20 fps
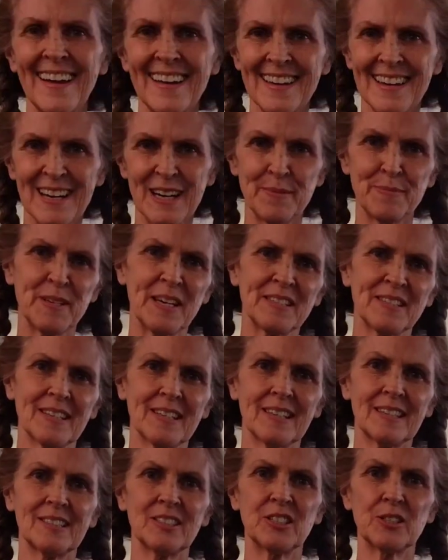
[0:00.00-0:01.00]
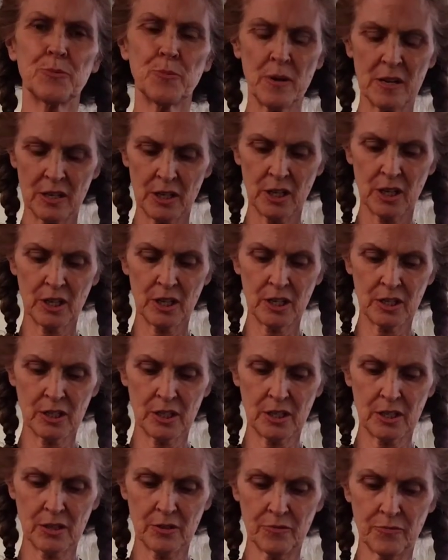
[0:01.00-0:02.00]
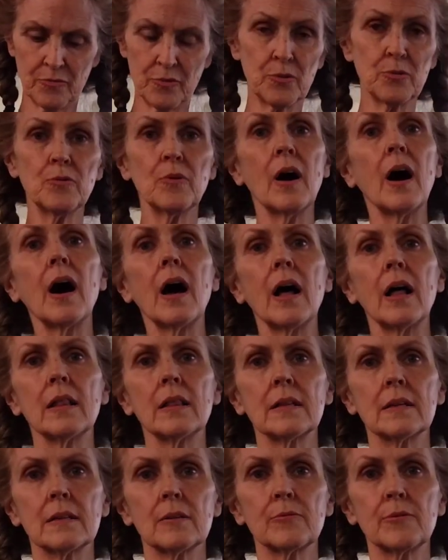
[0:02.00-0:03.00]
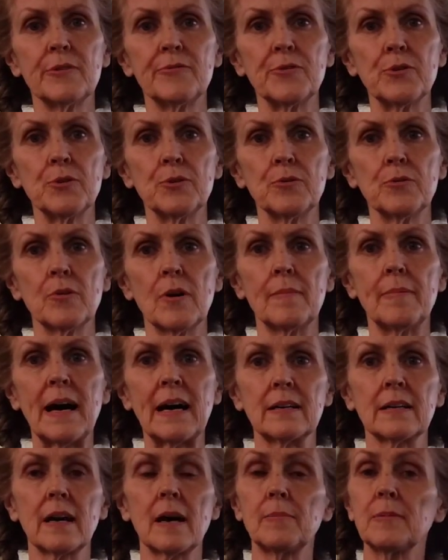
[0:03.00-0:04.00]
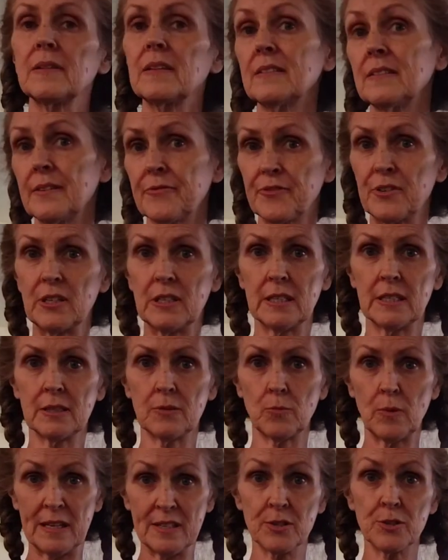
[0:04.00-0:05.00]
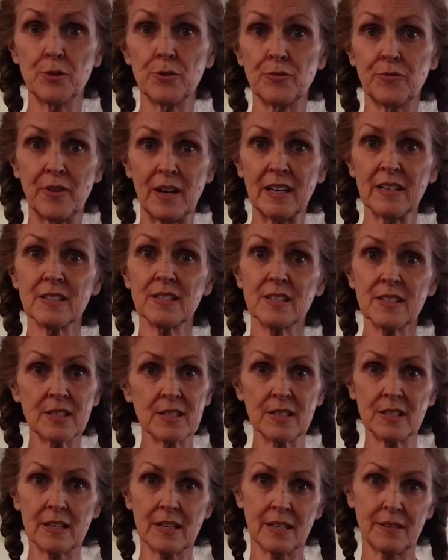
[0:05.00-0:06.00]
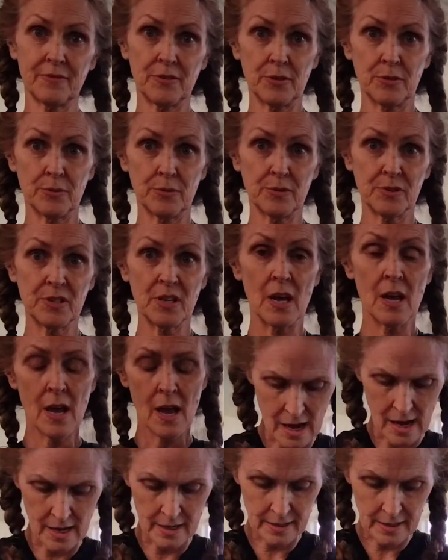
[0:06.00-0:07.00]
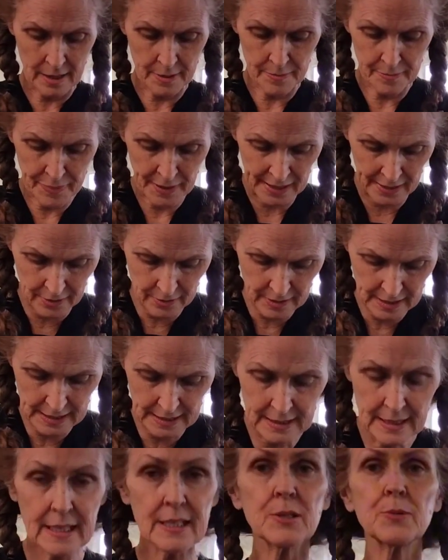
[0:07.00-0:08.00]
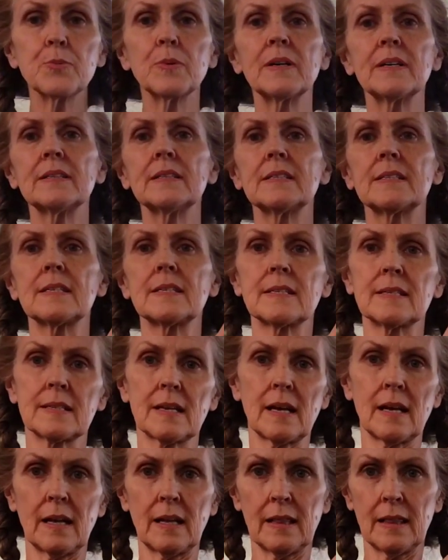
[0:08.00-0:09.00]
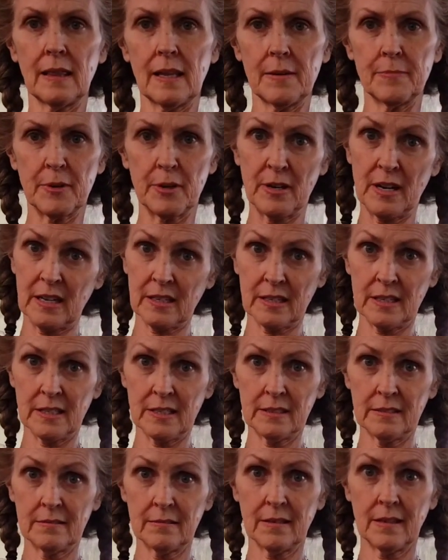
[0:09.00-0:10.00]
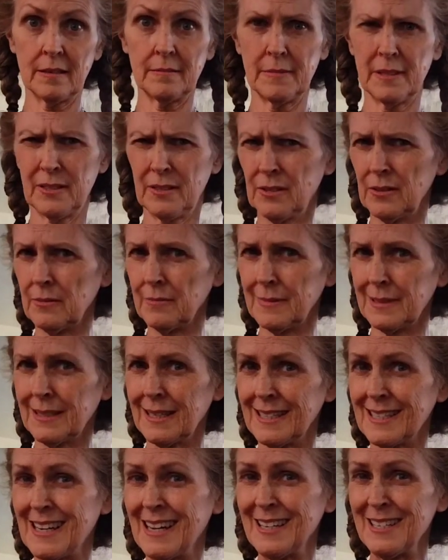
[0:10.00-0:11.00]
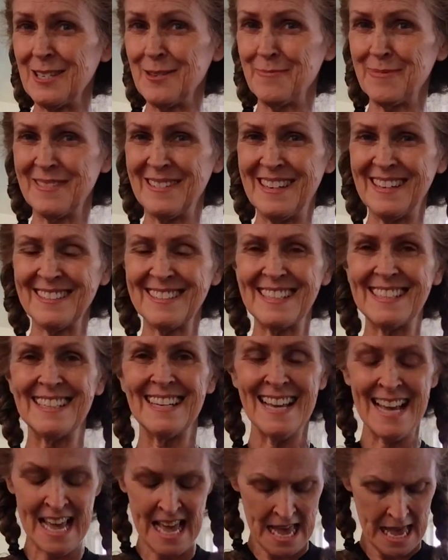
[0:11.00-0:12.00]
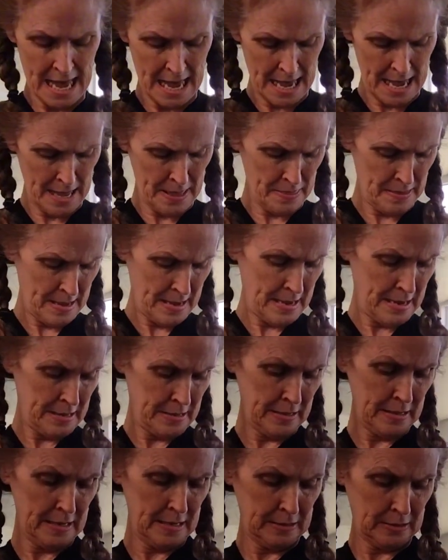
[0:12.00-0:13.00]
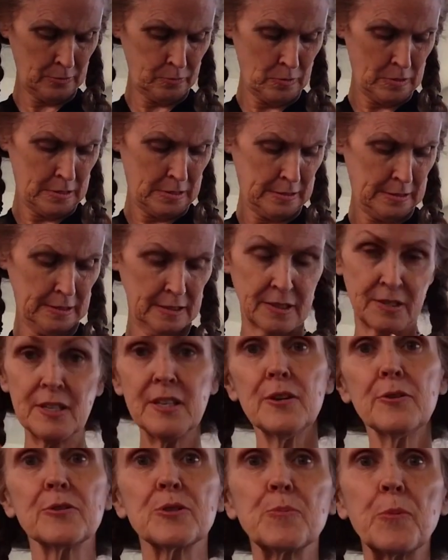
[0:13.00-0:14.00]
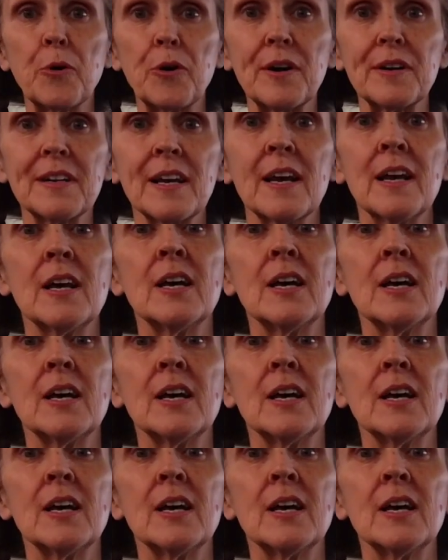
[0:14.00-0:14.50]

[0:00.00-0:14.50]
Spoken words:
Hey, I'm Tessa. Just want to give you a little review about a couple of different wetsuit vests that I've used. I'm comparing this one. This is a Lemorecn. I'm assuming that's how you pronounce it. And then this one is NeoSport.